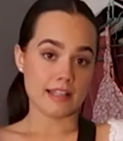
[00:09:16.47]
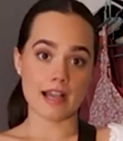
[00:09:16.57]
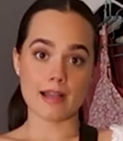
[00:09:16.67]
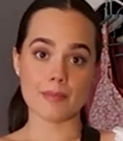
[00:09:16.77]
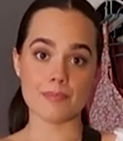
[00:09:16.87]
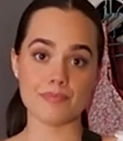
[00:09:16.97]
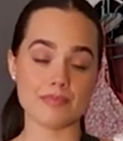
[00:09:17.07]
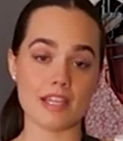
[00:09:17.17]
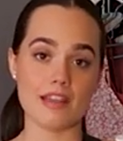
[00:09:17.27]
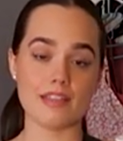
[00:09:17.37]
um,
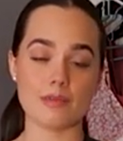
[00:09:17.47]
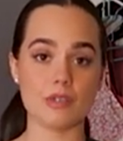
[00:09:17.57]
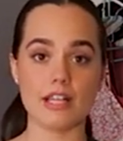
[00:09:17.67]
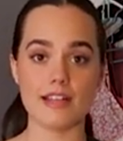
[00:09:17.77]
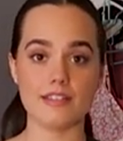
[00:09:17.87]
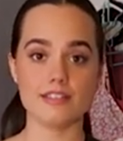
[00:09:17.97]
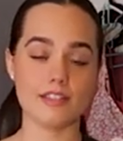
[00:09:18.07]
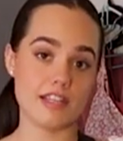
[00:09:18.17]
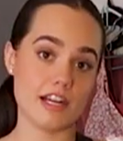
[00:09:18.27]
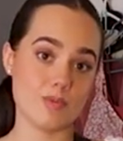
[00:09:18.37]
yeah, and then we'll head
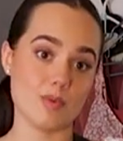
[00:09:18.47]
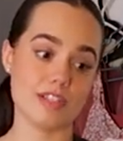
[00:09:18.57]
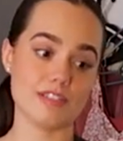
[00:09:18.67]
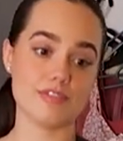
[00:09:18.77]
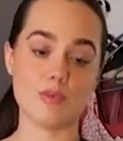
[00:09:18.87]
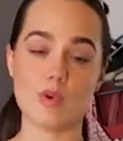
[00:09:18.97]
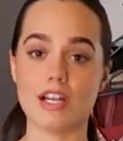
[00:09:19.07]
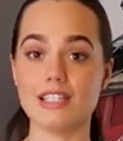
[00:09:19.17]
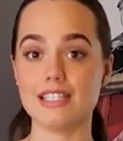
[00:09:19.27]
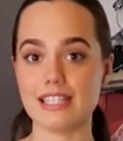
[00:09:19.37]
to the airport
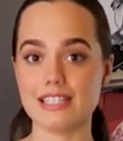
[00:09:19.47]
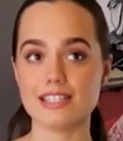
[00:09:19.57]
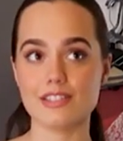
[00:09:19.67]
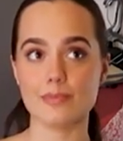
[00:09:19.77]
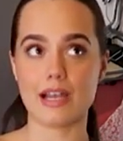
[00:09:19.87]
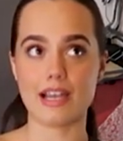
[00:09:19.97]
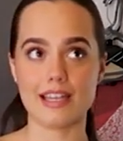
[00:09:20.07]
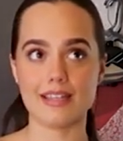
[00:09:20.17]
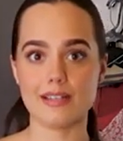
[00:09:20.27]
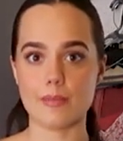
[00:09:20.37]
for Nice
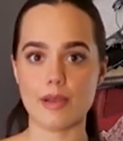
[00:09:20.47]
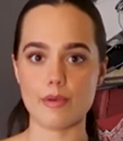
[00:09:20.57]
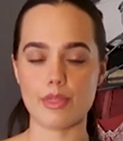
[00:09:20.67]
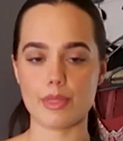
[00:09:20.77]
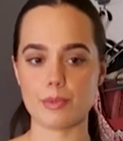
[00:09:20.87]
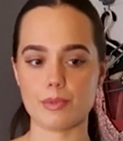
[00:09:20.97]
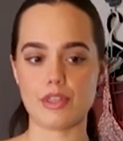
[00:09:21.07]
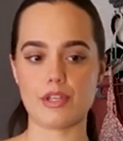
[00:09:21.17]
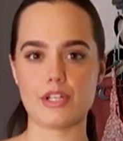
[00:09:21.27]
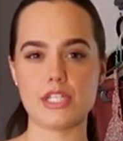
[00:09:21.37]
by about
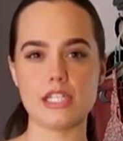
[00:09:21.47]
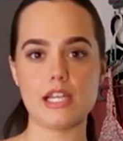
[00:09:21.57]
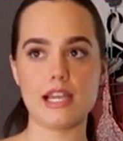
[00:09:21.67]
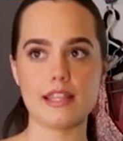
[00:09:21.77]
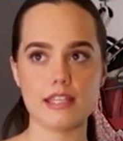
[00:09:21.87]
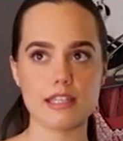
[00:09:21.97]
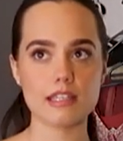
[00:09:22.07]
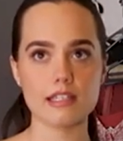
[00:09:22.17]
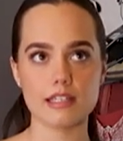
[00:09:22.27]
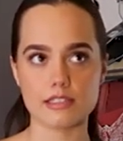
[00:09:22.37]
3.30, I
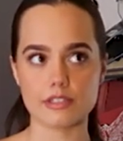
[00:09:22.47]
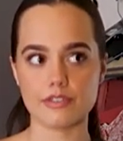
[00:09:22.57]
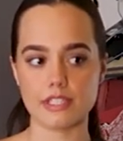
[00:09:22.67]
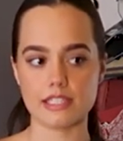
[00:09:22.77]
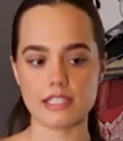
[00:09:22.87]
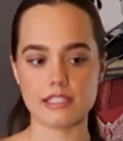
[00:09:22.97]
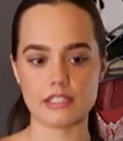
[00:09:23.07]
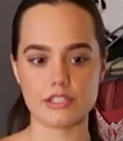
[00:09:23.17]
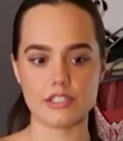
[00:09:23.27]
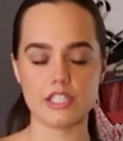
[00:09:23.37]
think, because our flight's at
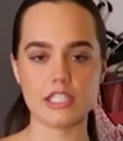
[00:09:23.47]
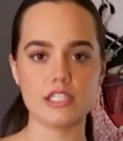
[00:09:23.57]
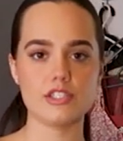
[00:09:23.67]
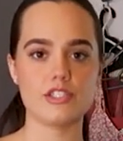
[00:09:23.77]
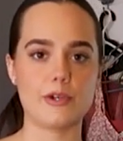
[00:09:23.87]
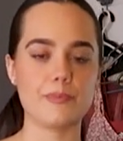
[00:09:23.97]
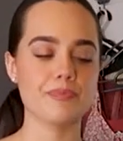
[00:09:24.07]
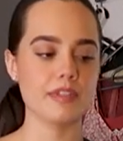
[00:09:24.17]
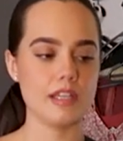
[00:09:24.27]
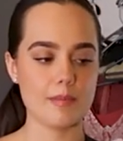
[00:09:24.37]
6.30, so
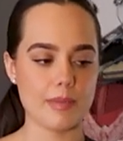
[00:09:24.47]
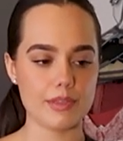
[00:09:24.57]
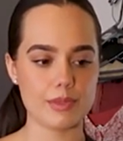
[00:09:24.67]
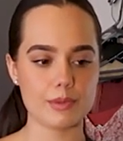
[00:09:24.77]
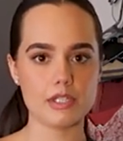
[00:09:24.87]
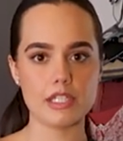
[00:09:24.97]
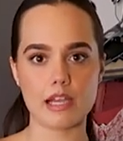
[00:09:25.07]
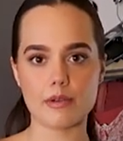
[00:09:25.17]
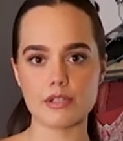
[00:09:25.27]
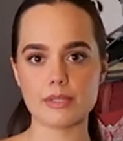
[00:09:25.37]
about three
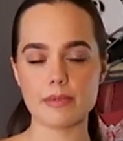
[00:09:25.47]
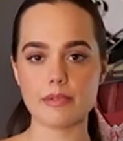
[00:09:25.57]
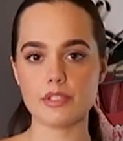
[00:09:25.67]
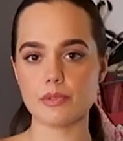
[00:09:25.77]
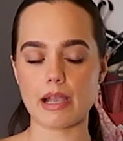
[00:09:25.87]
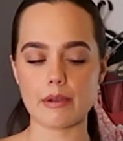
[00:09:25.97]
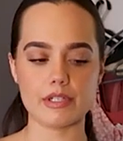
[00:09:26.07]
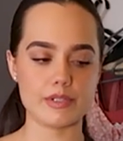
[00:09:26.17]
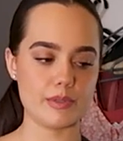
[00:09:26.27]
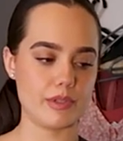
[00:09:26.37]
hours, maybe two
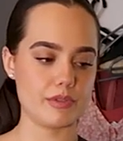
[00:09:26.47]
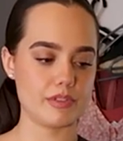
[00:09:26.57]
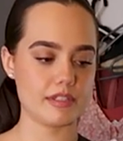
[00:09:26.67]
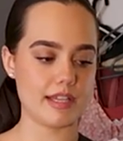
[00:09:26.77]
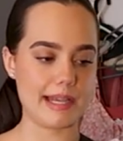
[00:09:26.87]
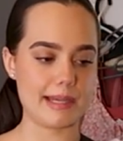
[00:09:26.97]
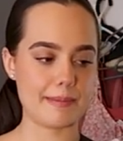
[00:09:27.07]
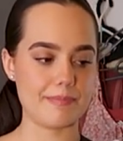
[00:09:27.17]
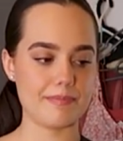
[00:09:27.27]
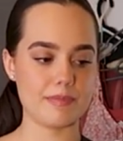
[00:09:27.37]
hours, who knows,
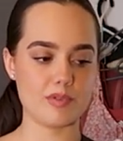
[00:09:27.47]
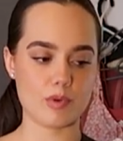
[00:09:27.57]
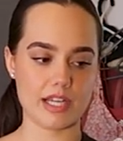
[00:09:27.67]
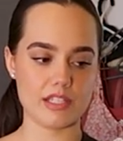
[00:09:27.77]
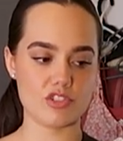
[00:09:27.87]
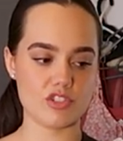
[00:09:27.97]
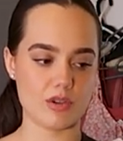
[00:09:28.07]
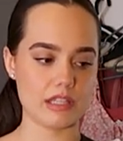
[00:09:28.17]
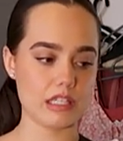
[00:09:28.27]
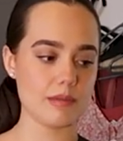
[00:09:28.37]
um, beforehand.
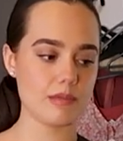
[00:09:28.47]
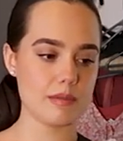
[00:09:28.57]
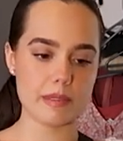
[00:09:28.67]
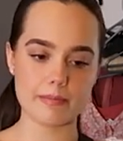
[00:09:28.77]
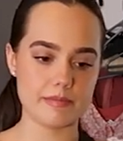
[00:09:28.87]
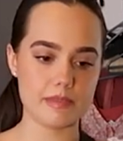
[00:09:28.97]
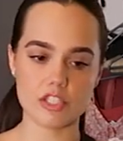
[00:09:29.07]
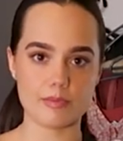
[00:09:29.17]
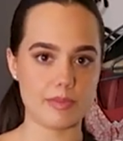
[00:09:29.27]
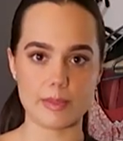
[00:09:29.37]
So I think I'm gonna
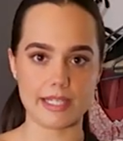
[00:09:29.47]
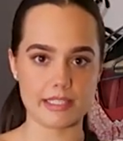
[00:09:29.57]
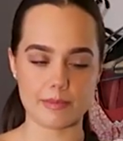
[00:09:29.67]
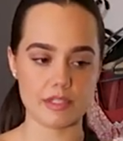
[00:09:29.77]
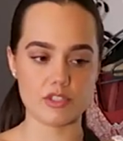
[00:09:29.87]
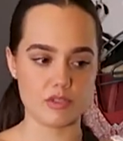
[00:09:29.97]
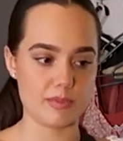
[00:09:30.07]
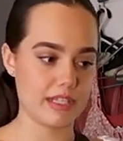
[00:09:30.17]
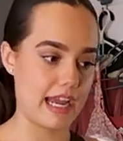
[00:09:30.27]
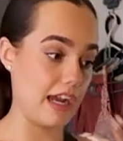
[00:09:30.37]
just be wearing something
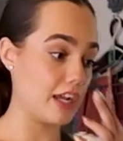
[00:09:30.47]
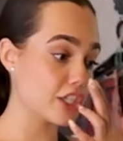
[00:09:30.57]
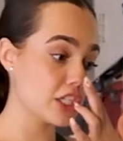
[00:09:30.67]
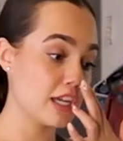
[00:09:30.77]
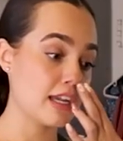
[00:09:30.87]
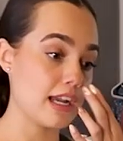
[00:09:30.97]
super cash.